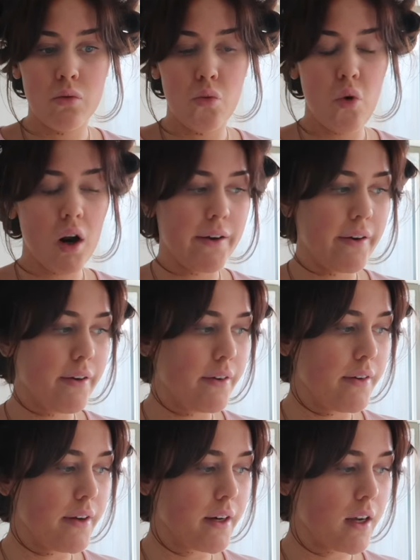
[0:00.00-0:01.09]

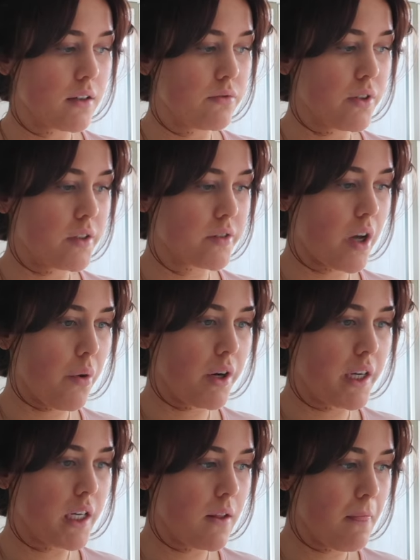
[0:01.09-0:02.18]
when did I first go on
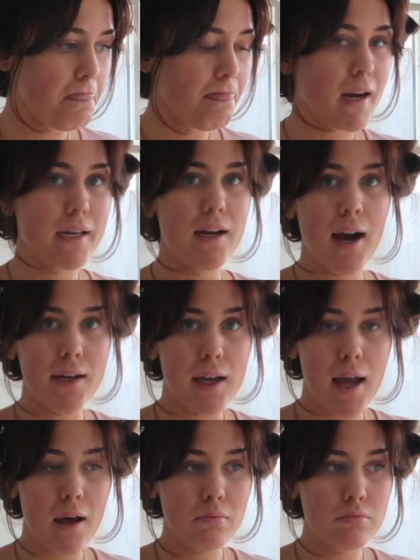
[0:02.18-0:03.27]
it? Like 9
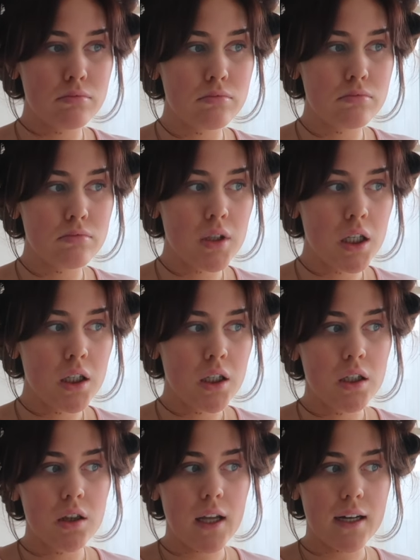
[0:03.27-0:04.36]
a.m.
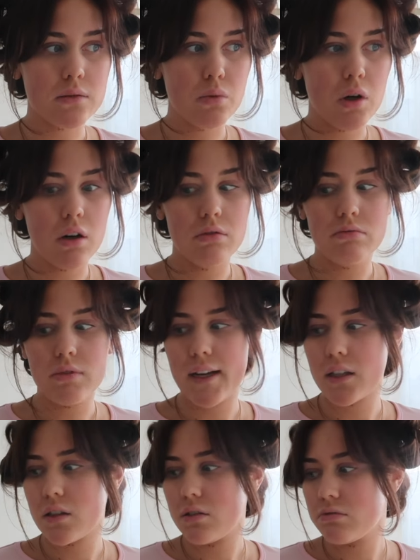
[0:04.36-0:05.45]
That's what,
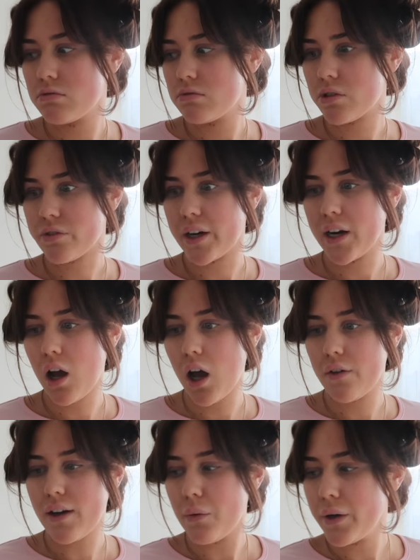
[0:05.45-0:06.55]
like
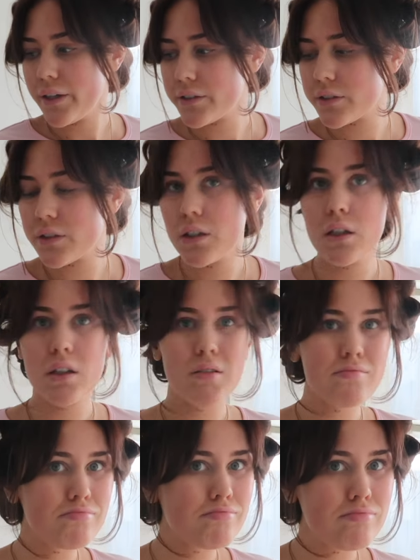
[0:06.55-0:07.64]
3.5 hours.
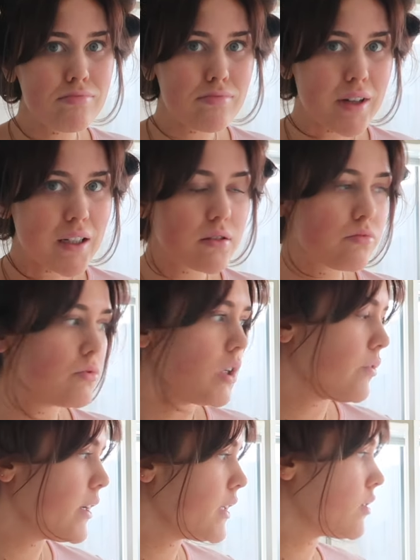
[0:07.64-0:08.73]
That's
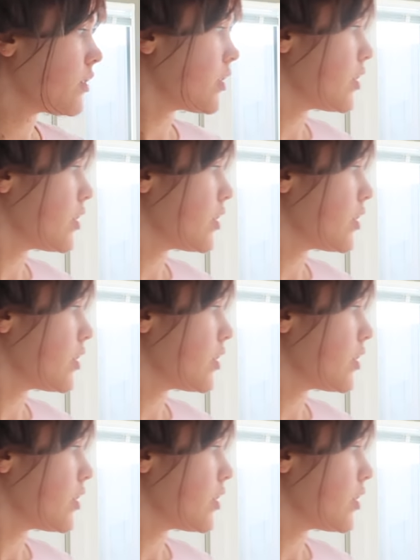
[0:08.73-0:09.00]
not really good